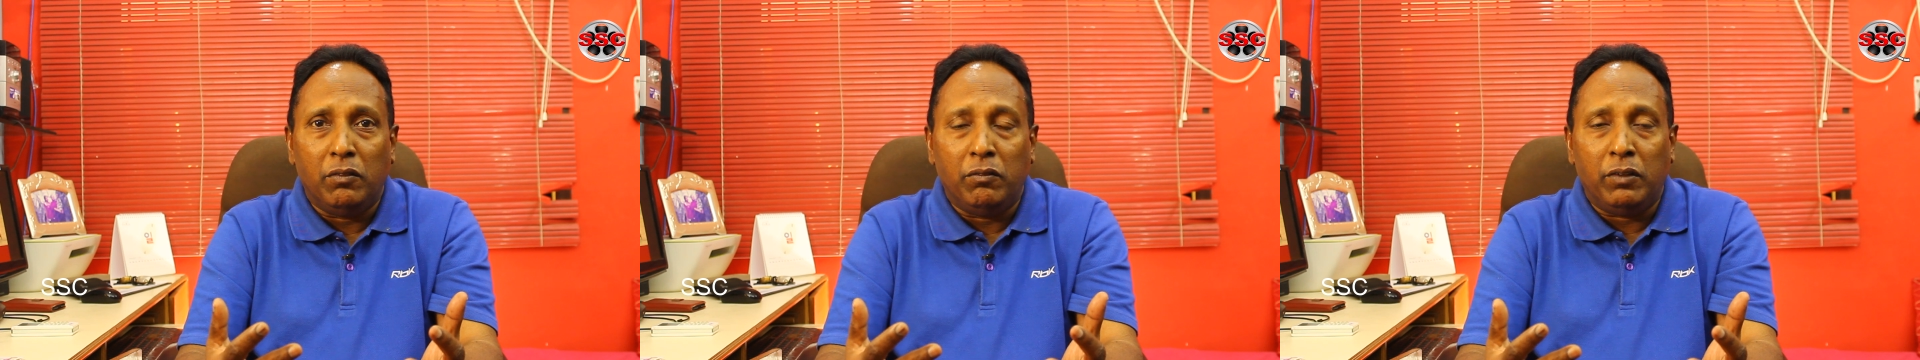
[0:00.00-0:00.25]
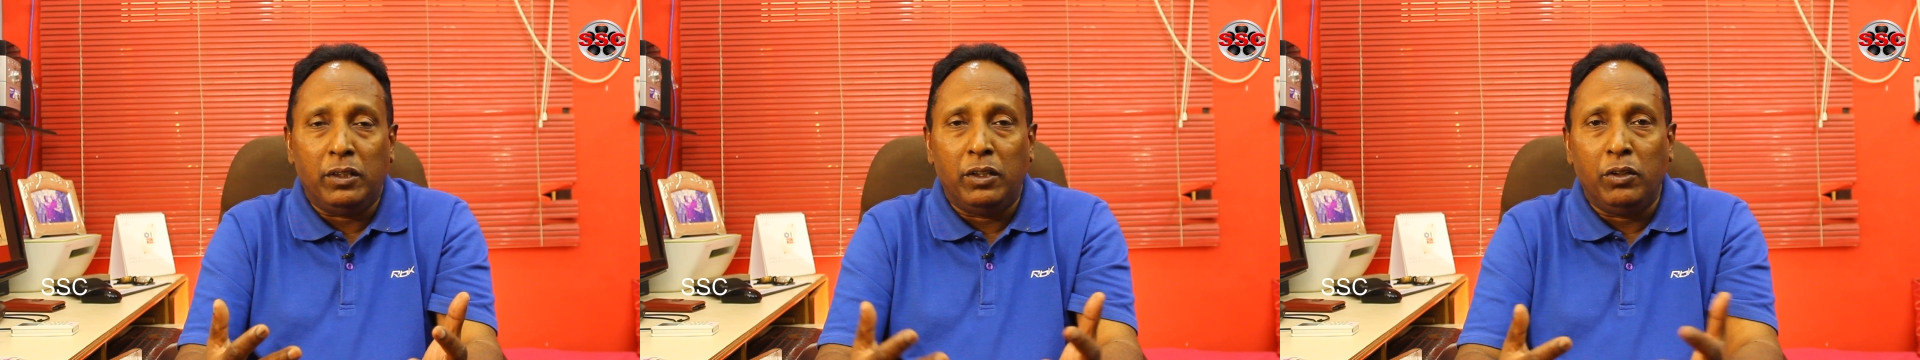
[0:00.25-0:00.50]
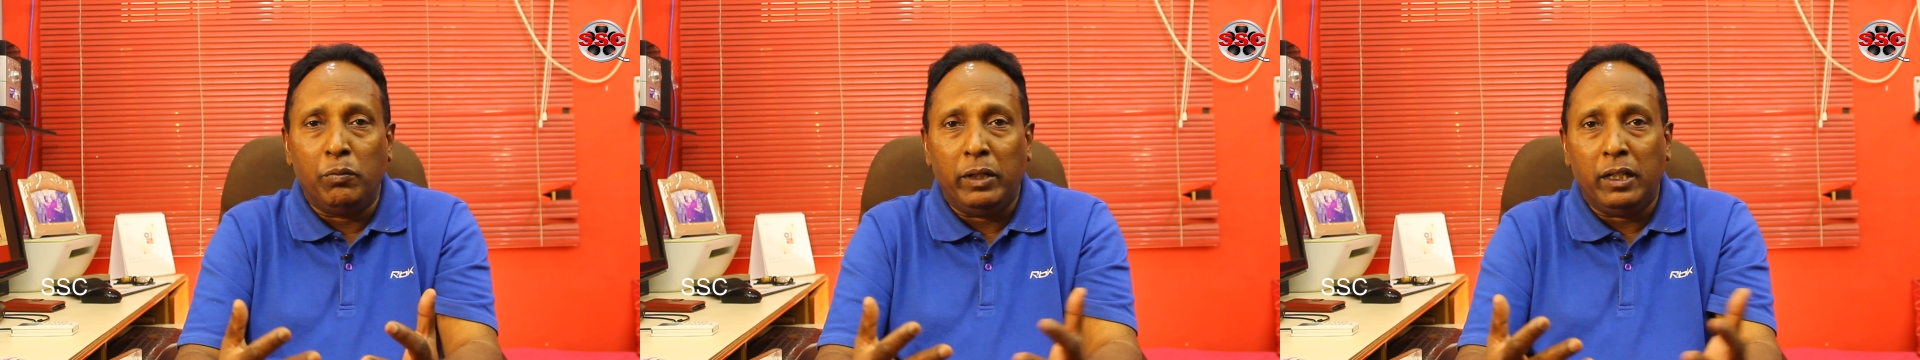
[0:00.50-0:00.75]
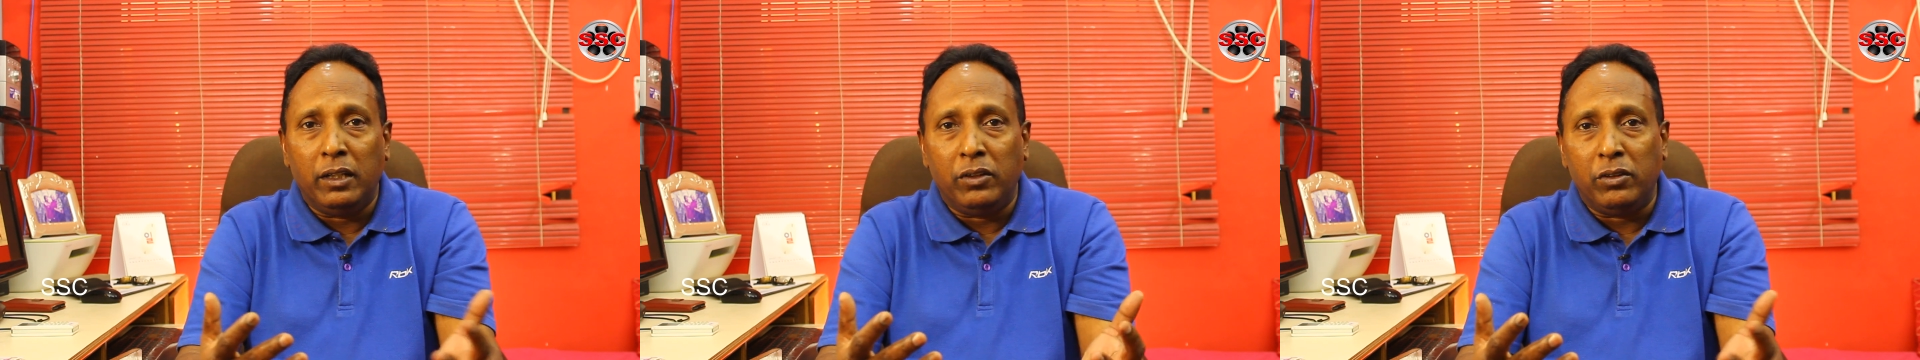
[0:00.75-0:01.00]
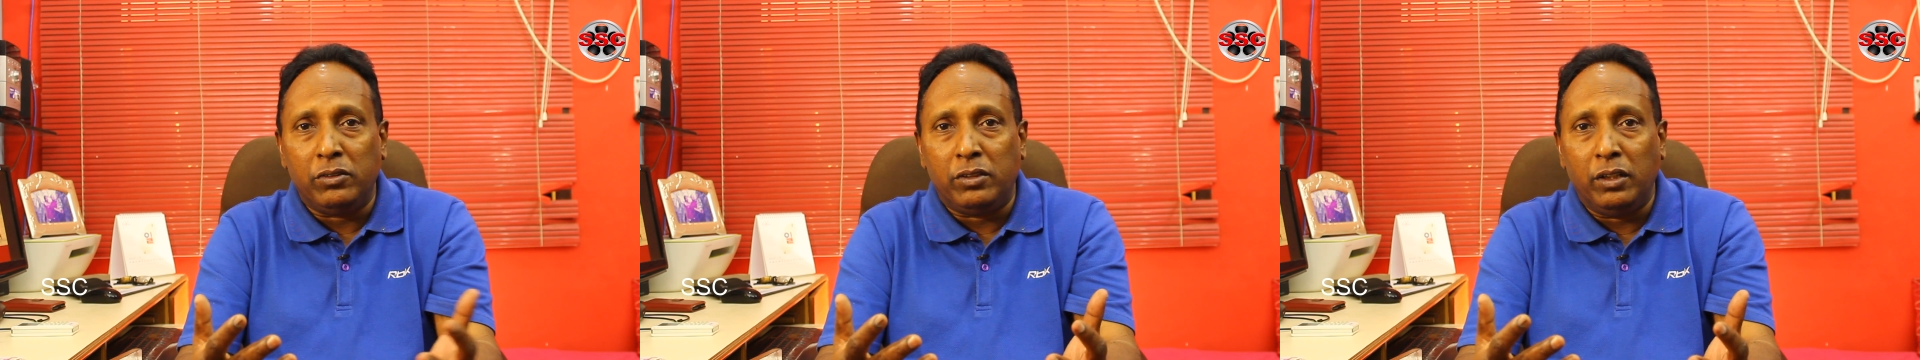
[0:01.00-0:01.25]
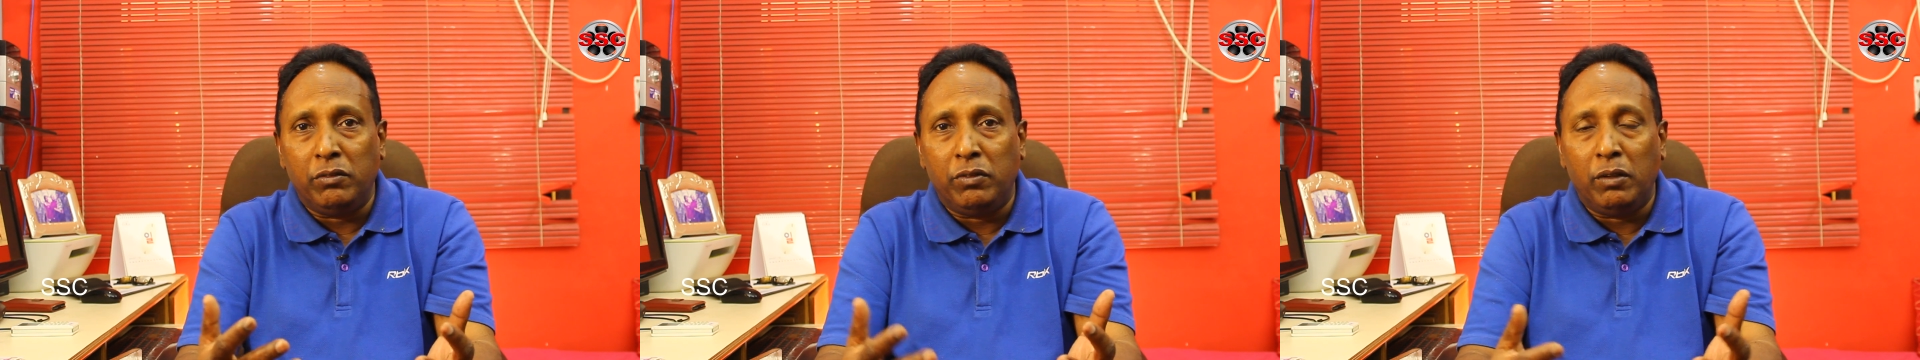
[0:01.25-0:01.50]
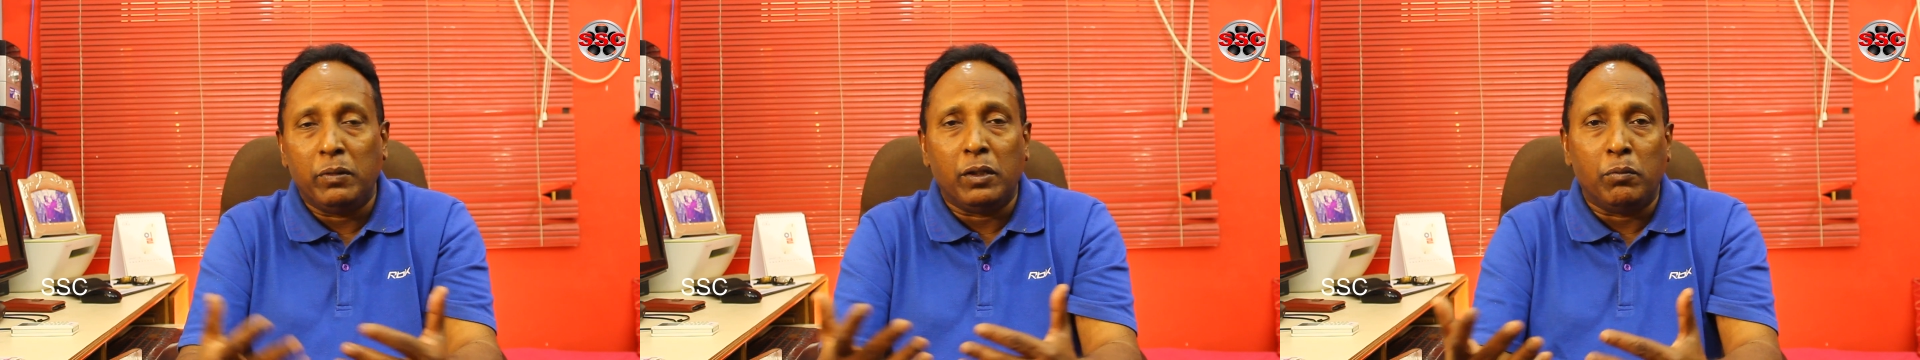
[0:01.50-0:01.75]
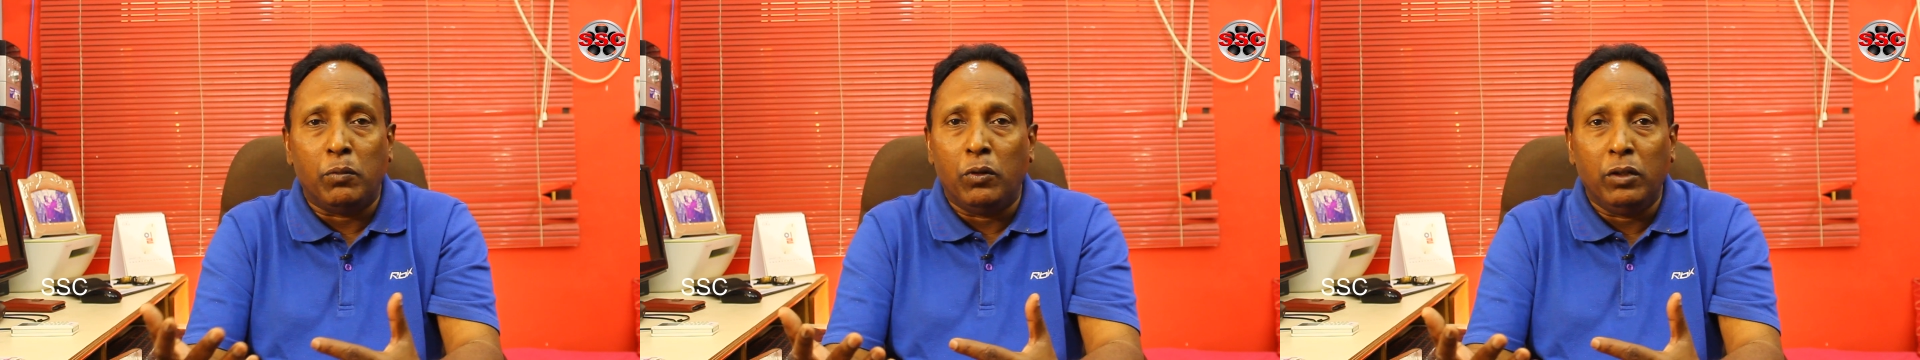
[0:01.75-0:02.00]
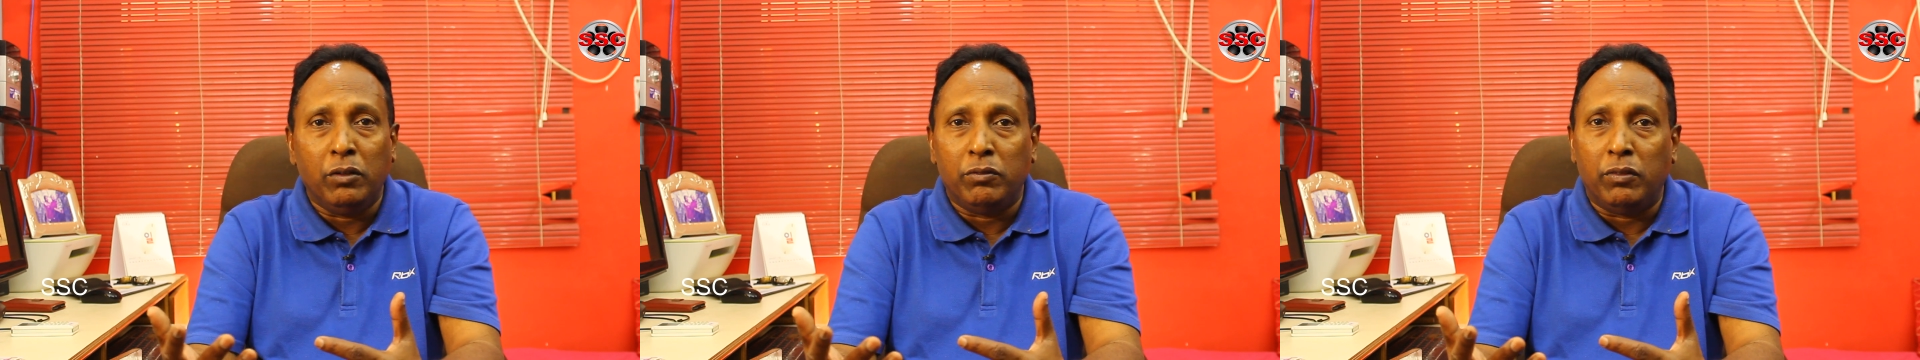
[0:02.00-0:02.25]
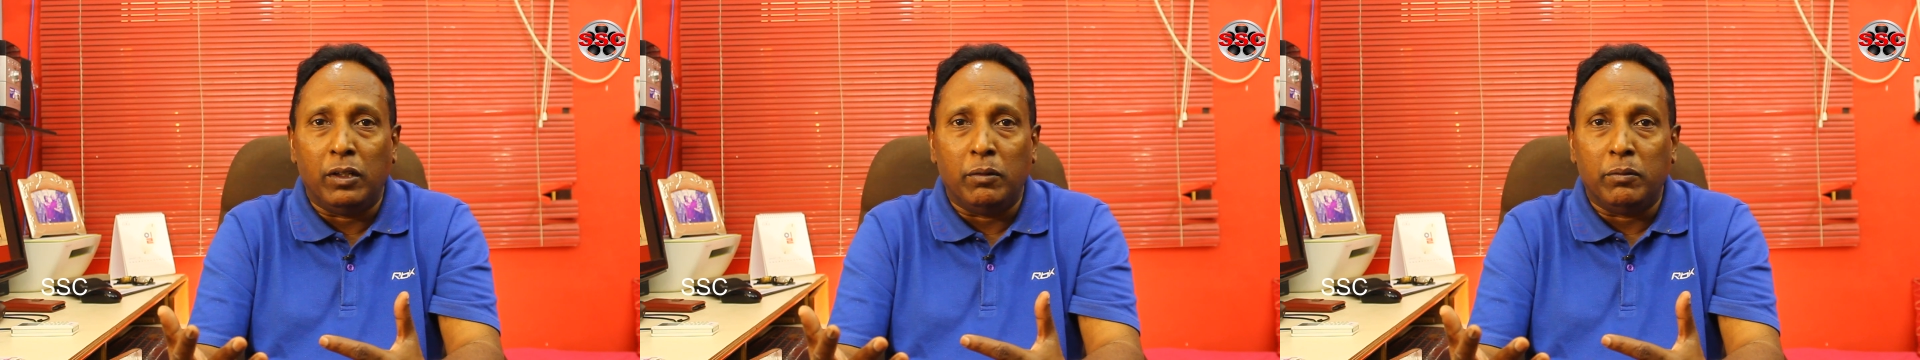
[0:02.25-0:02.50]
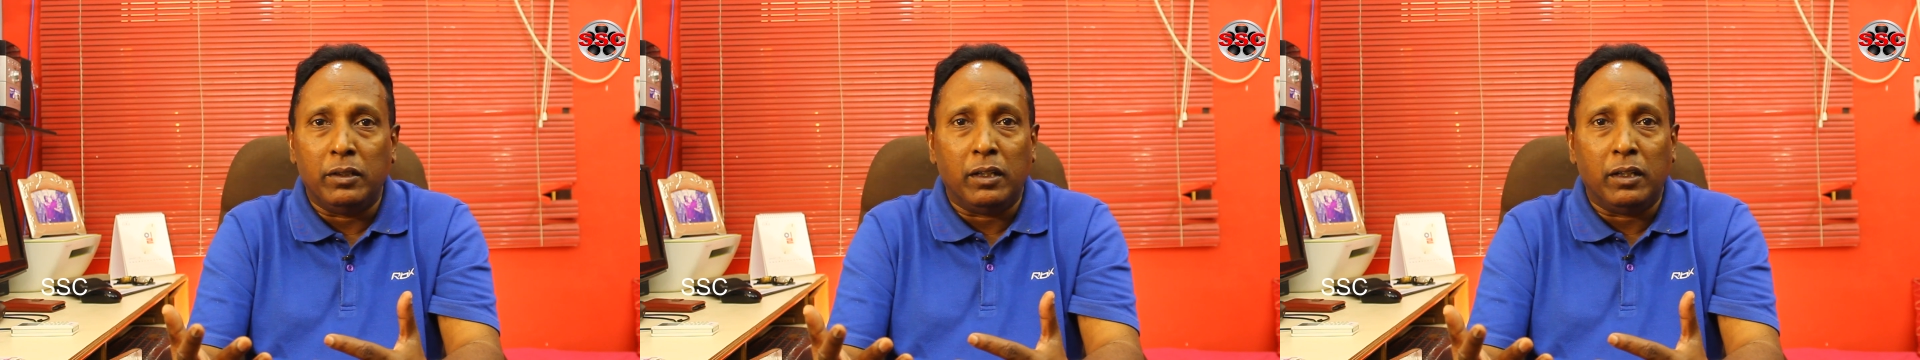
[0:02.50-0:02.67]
Whether you make an interesting film or a boring film,